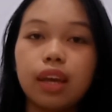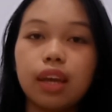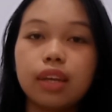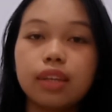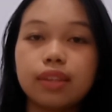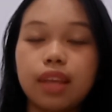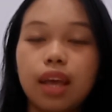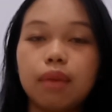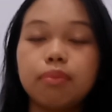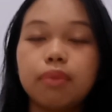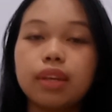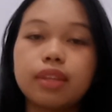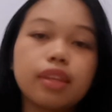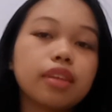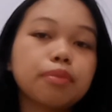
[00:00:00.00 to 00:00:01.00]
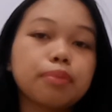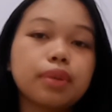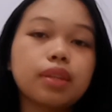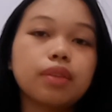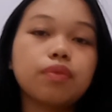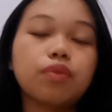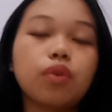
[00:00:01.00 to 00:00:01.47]
exam
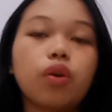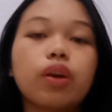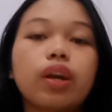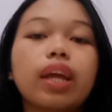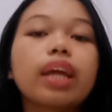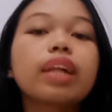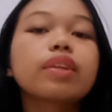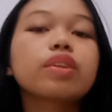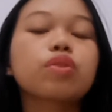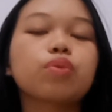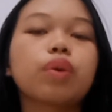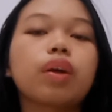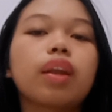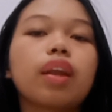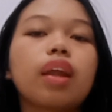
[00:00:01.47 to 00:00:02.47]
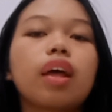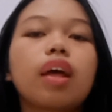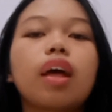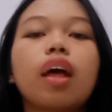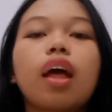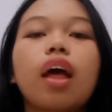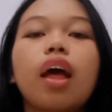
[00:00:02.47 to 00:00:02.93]
assessment for English
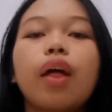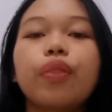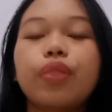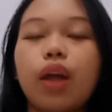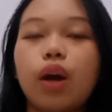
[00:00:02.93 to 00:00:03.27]
1.